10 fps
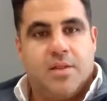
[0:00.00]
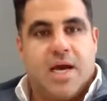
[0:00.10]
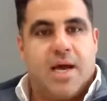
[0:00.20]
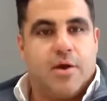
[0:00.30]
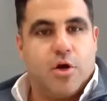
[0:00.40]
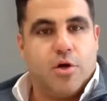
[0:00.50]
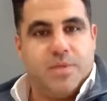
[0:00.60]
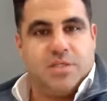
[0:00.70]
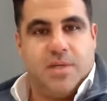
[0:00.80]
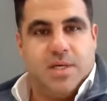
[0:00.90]
The guy heard
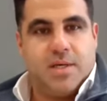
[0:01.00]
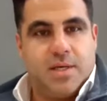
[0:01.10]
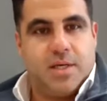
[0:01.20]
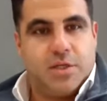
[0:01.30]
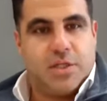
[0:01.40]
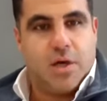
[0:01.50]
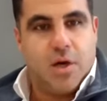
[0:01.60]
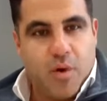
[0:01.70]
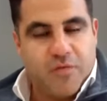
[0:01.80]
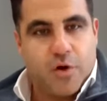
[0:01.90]
me speaking, and he's like,
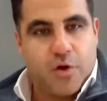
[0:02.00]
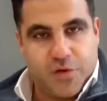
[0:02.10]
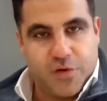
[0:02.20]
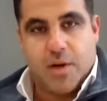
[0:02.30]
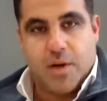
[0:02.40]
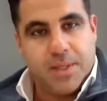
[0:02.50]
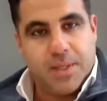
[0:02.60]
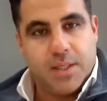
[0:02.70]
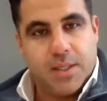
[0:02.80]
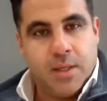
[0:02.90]
"Oh, I've heard of your
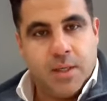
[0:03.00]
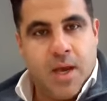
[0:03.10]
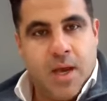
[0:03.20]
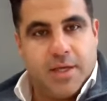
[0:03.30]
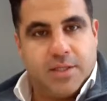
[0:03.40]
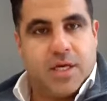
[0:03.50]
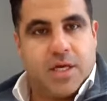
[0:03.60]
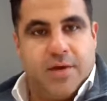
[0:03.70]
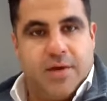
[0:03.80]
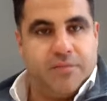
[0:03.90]
company," and he's
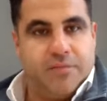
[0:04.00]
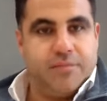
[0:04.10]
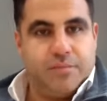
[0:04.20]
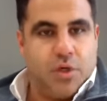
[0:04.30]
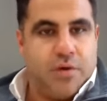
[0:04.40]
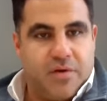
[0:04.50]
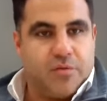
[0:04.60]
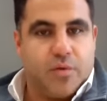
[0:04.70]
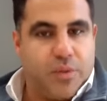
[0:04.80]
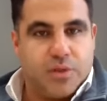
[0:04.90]
like, "I've
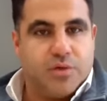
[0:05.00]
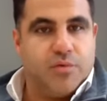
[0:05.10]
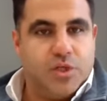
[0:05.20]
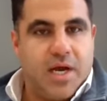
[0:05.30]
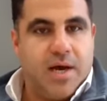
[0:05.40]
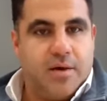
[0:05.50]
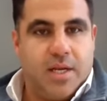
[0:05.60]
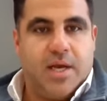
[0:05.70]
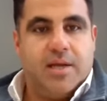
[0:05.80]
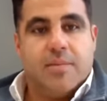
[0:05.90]
never thought to reach out,"
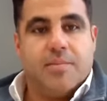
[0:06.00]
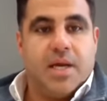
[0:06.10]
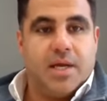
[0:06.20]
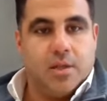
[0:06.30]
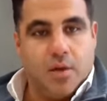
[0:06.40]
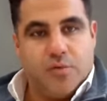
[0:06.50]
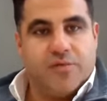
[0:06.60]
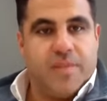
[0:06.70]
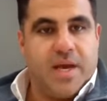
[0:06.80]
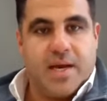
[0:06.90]
and I ended up getting a loan
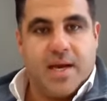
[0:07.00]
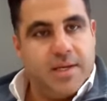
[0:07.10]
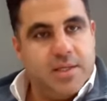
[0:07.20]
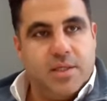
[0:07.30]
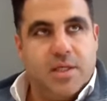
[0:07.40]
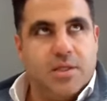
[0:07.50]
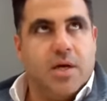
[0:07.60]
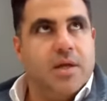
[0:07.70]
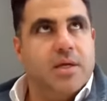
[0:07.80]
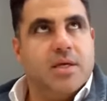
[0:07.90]
from that guy. And he
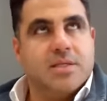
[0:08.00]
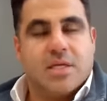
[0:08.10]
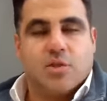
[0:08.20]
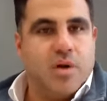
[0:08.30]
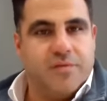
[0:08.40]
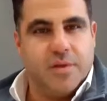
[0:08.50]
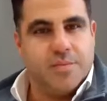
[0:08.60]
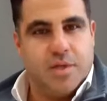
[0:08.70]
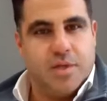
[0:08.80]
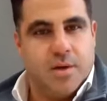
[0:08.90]
does like 20
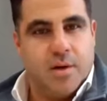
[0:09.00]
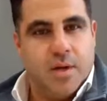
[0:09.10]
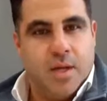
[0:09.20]
flips a year.